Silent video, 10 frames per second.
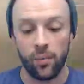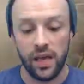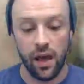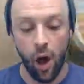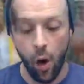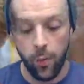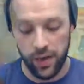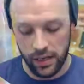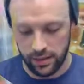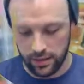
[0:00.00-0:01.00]
me
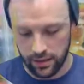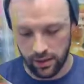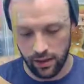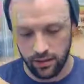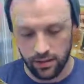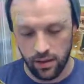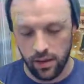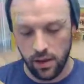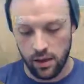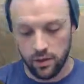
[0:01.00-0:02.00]
opening these things.
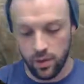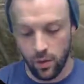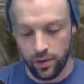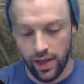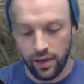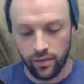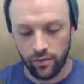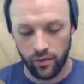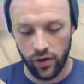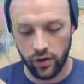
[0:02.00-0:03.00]
So
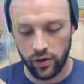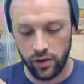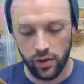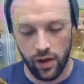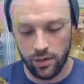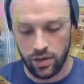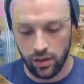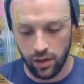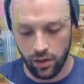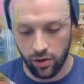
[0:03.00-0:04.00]
without further ado, I'm just
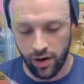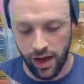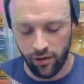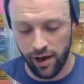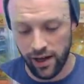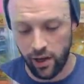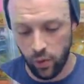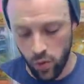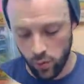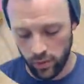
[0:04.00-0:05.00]
gonna crack right
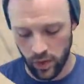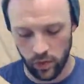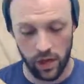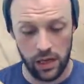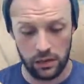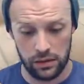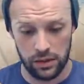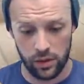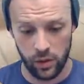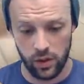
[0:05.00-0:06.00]
on, ooh, right on
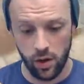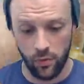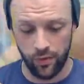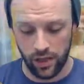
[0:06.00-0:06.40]
into it, and hopefully I